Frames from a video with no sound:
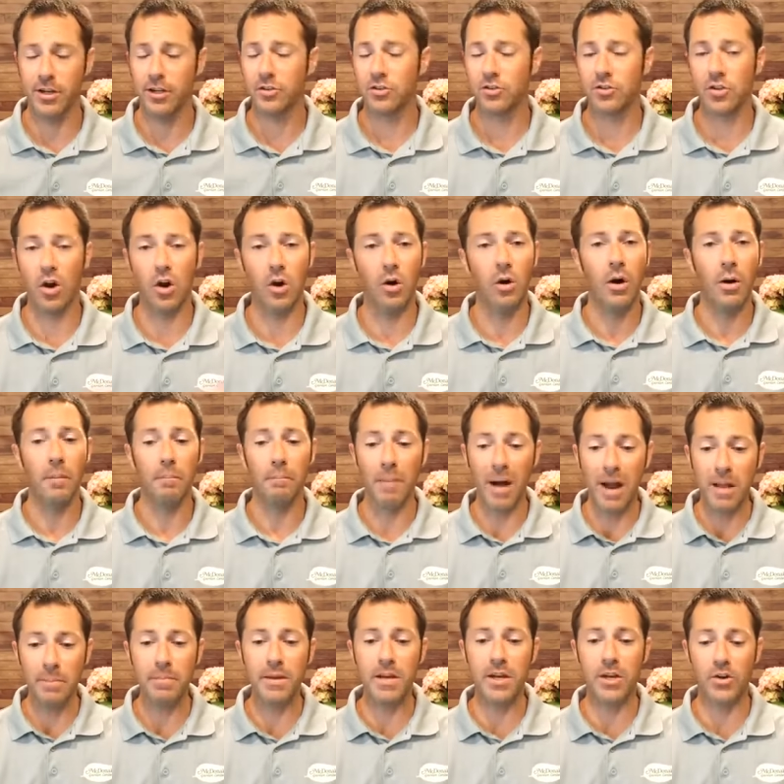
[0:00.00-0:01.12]
So
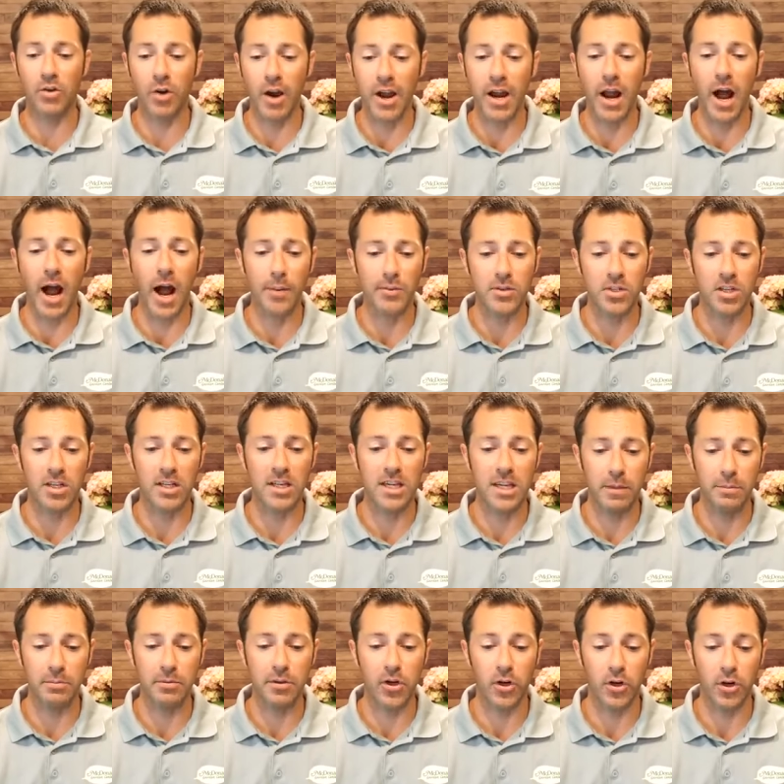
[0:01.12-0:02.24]
might be a great option to
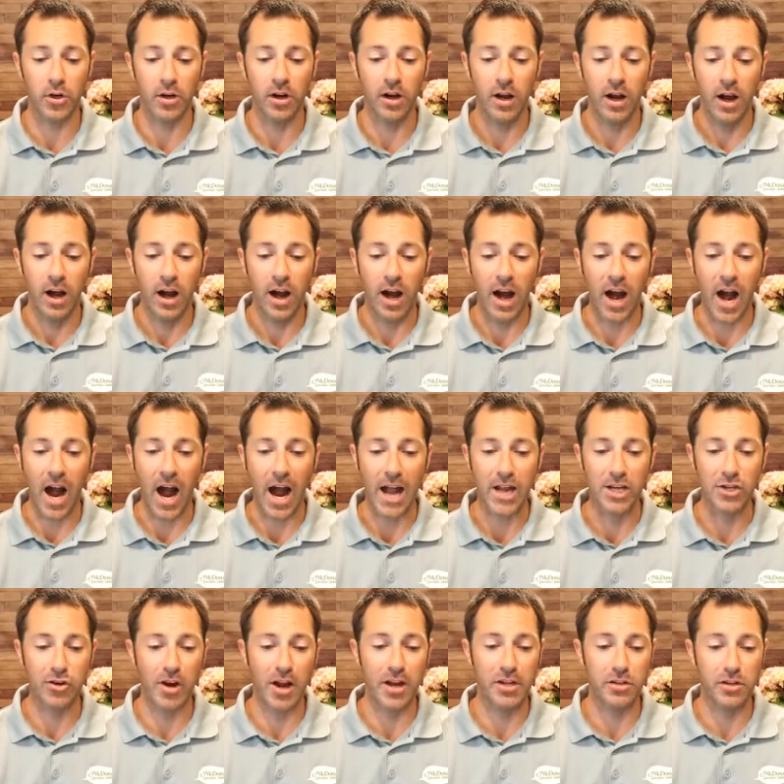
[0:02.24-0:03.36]
keep your uh,
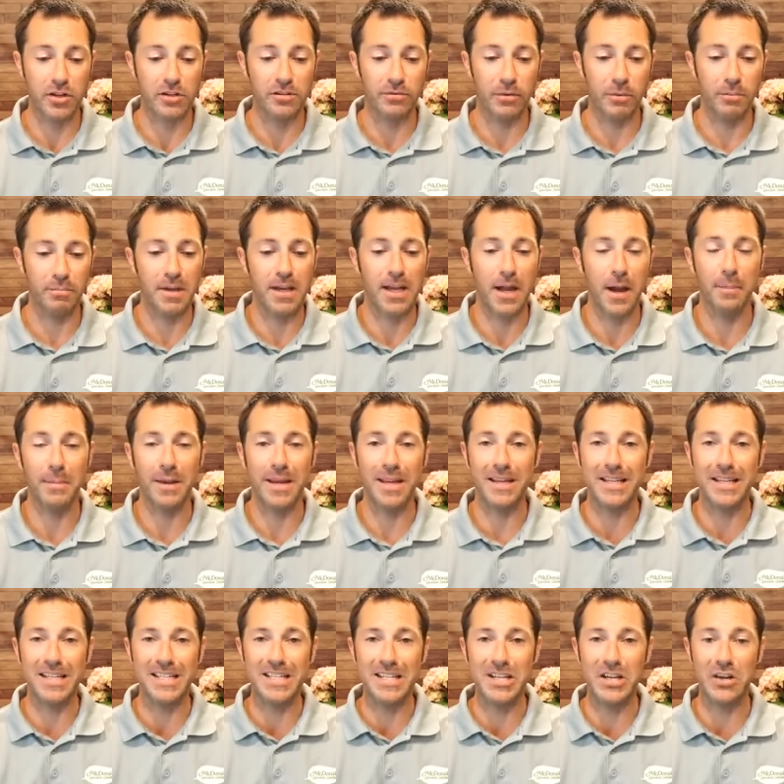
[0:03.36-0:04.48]
hydrangeas from
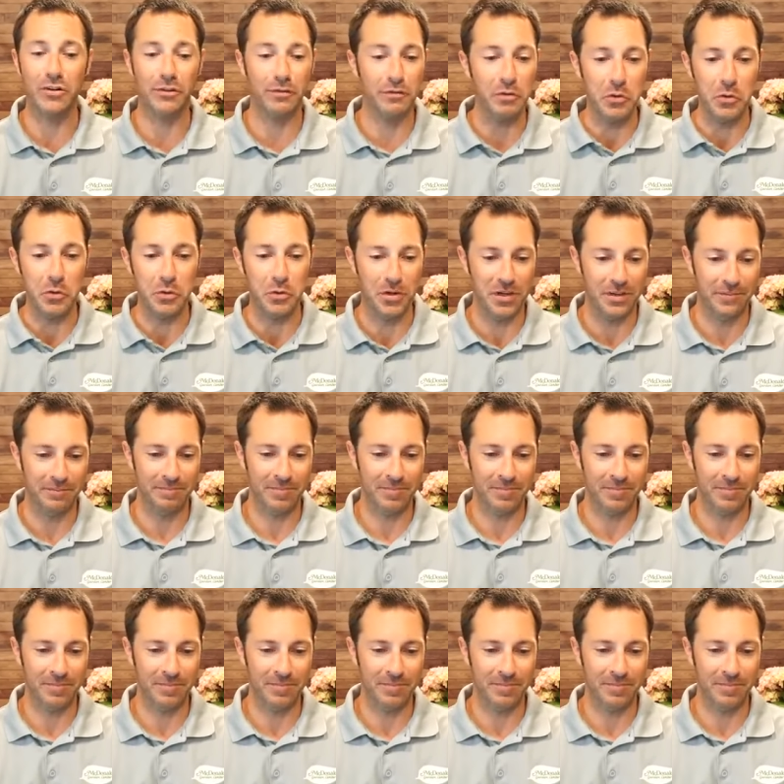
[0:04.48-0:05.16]
becoming deer food.